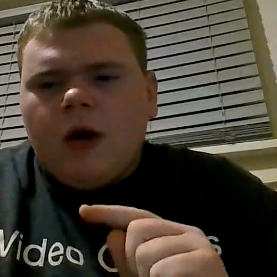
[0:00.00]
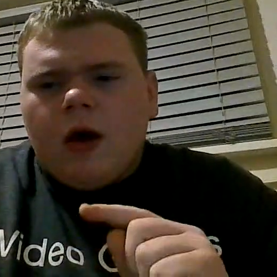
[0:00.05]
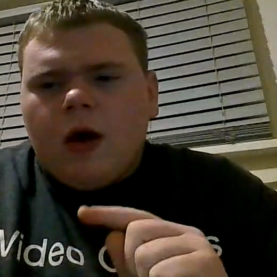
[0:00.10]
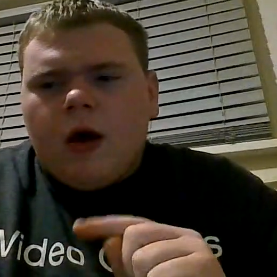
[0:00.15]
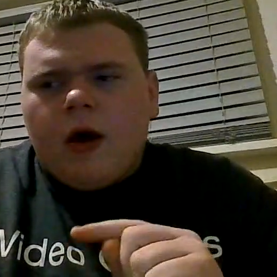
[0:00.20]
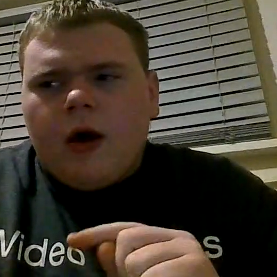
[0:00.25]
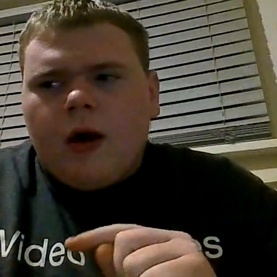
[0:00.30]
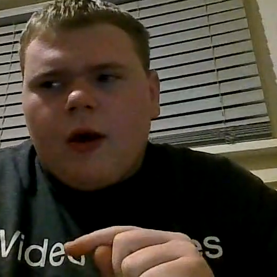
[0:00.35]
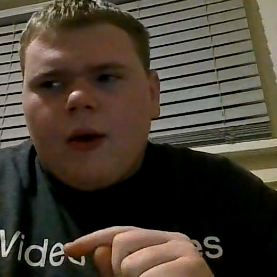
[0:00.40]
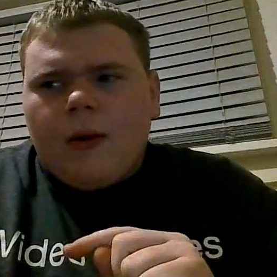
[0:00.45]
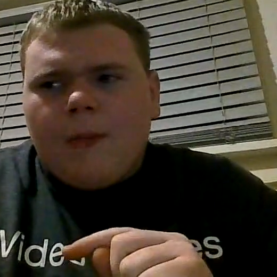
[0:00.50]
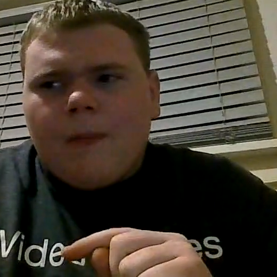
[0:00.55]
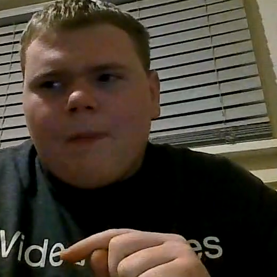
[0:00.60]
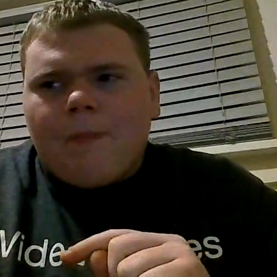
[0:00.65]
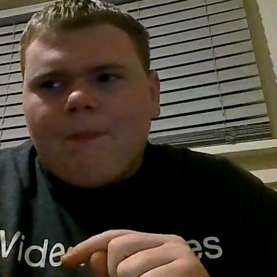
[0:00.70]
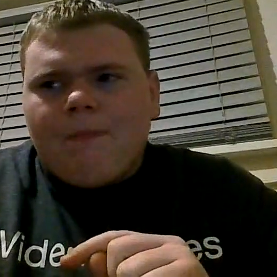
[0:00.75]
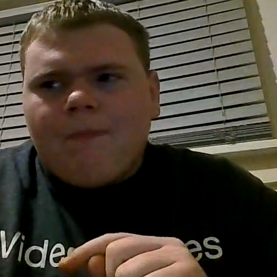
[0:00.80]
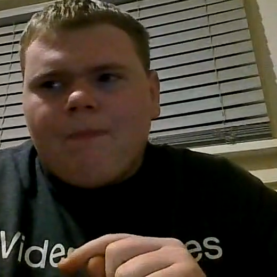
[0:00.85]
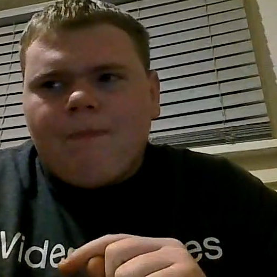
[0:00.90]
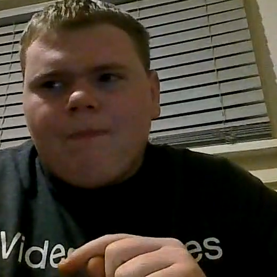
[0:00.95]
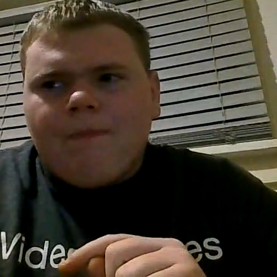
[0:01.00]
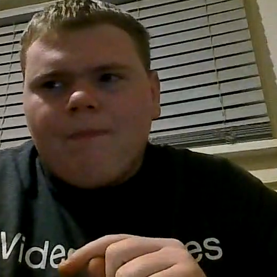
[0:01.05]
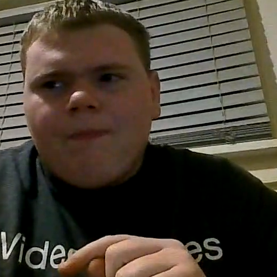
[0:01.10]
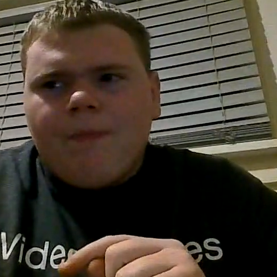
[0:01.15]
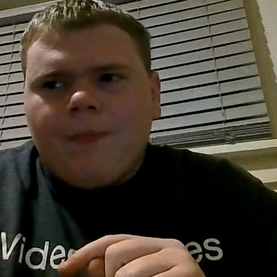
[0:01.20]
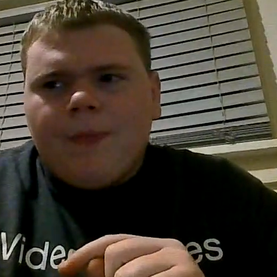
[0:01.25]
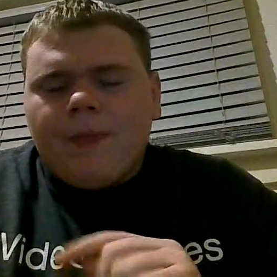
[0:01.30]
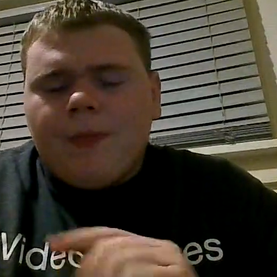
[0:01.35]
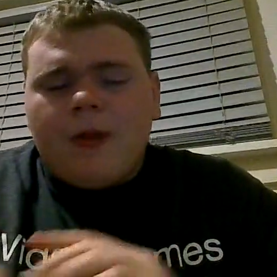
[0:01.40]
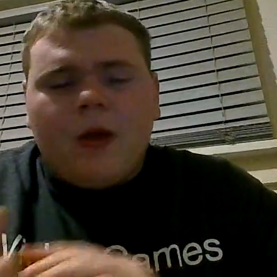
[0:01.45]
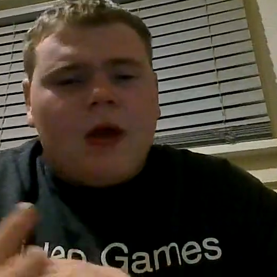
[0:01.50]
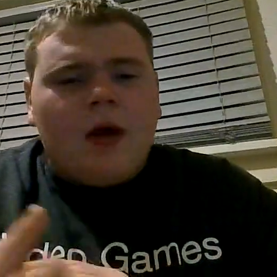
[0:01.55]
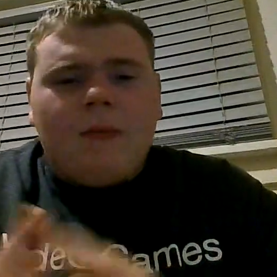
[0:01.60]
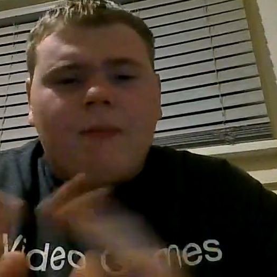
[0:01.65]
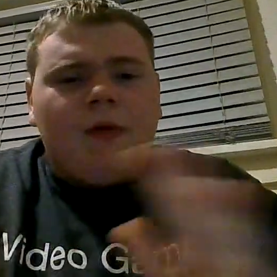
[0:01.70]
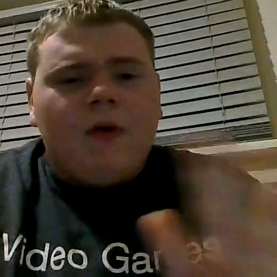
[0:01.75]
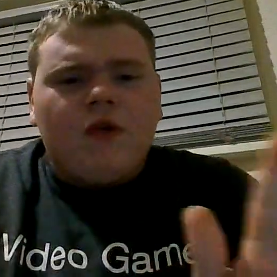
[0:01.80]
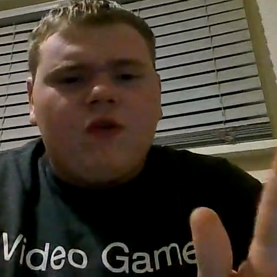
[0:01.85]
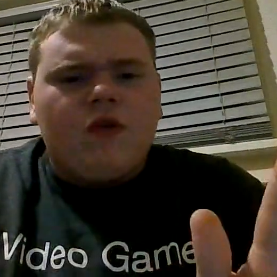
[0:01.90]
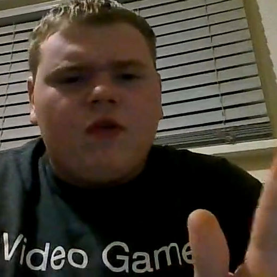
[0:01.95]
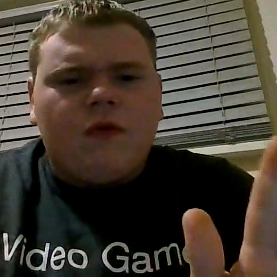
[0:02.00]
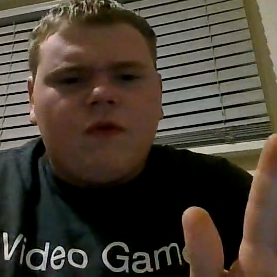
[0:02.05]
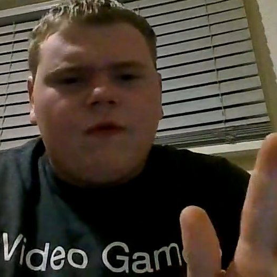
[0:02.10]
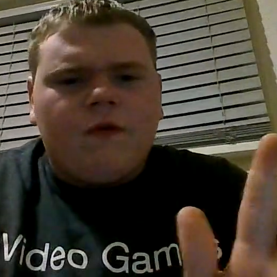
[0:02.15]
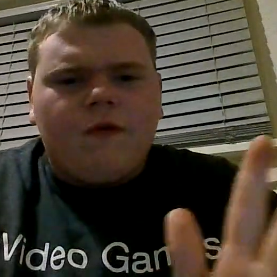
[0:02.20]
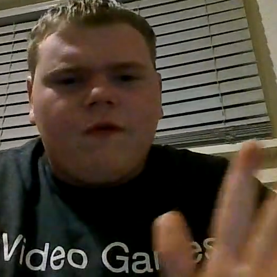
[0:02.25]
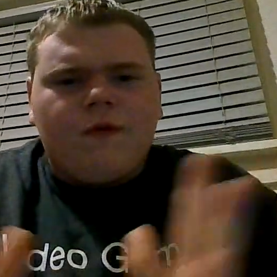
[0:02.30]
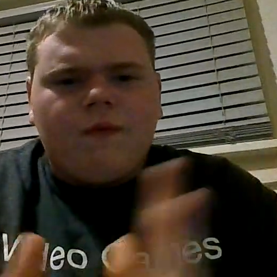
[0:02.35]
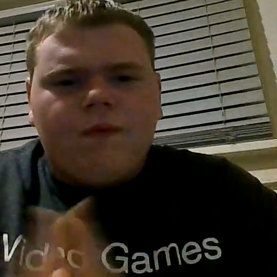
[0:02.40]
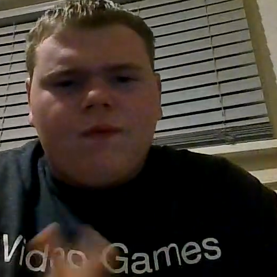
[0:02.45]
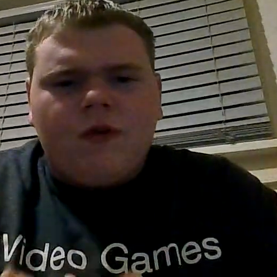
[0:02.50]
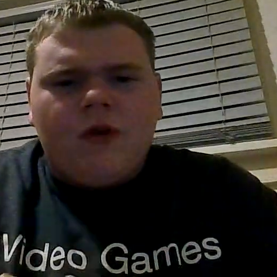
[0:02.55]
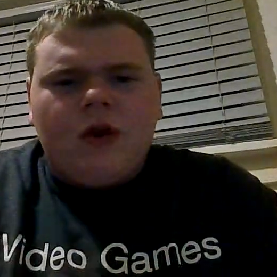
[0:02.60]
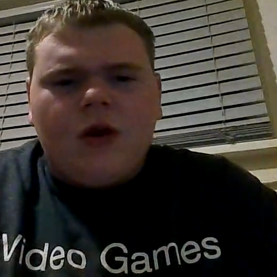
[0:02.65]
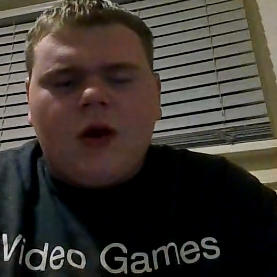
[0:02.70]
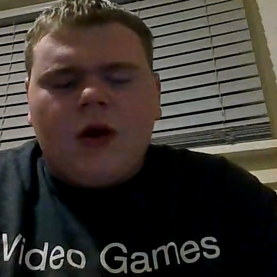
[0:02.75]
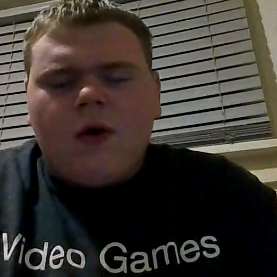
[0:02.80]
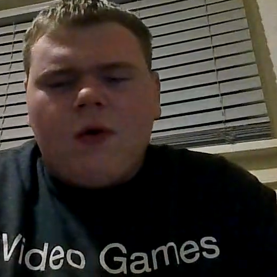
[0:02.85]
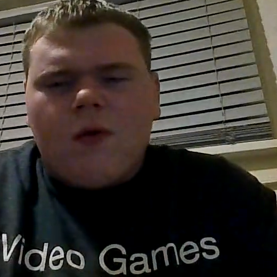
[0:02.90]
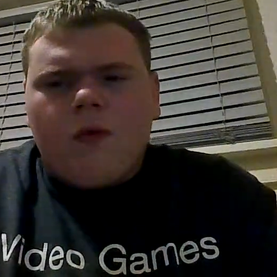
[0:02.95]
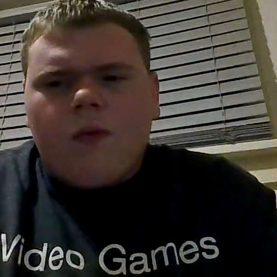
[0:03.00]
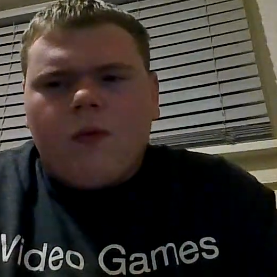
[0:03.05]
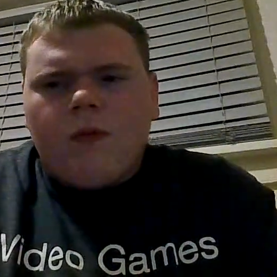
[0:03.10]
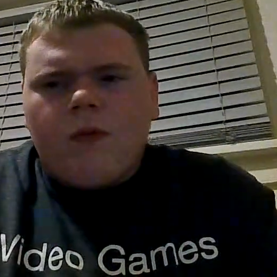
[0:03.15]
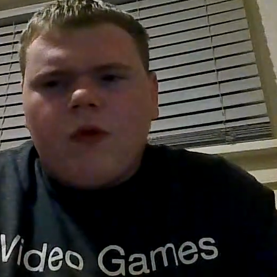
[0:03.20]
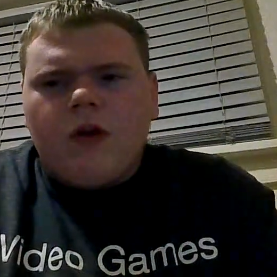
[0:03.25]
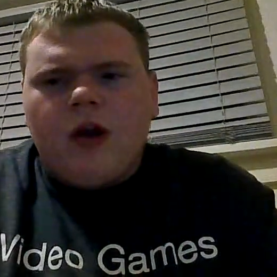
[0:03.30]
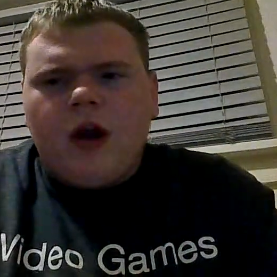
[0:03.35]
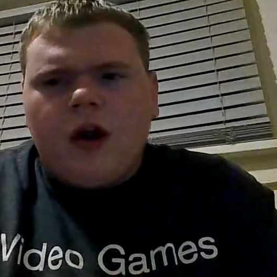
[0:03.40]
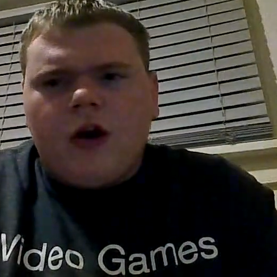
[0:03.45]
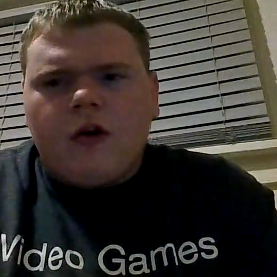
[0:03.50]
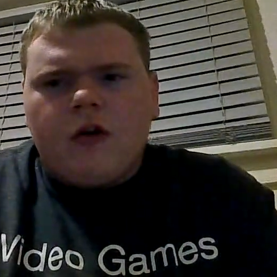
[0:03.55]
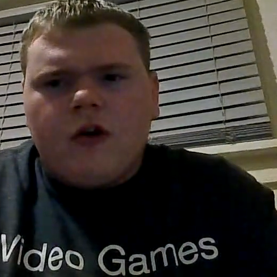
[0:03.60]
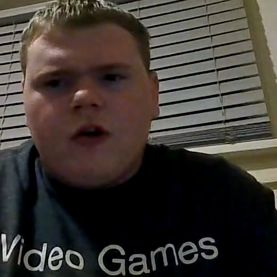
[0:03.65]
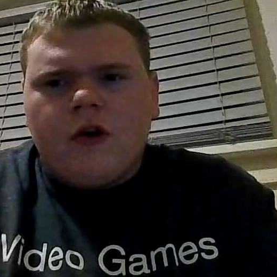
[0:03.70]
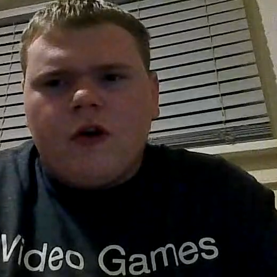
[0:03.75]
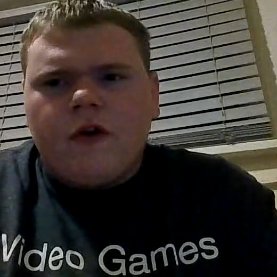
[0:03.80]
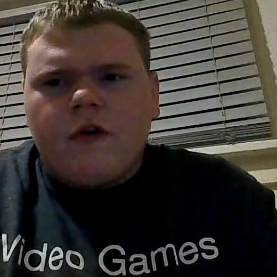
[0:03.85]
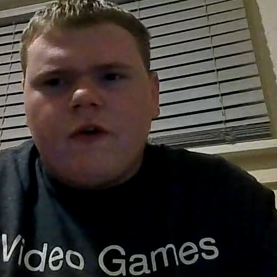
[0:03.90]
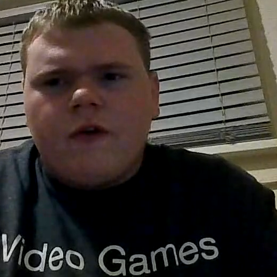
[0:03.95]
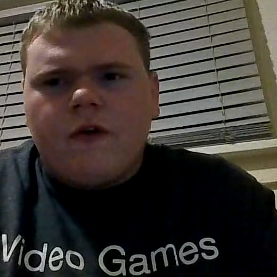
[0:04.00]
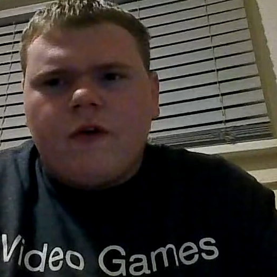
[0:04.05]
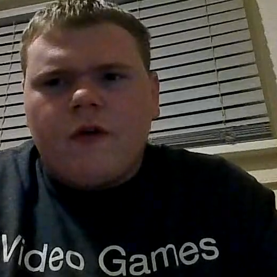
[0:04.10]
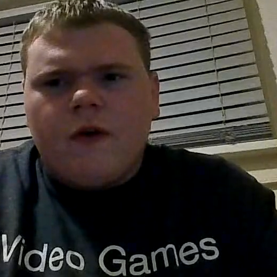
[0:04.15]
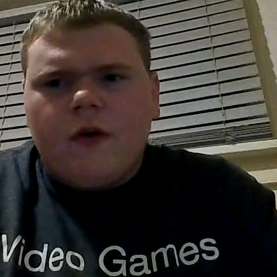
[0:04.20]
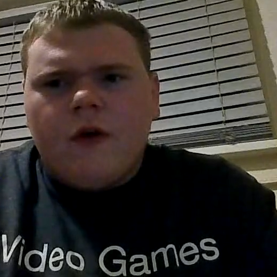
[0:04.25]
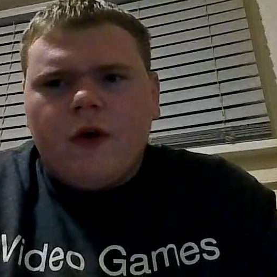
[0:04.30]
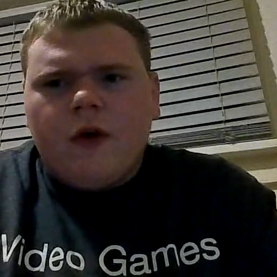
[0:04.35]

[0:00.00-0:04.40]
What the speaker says: A bunch of, characters.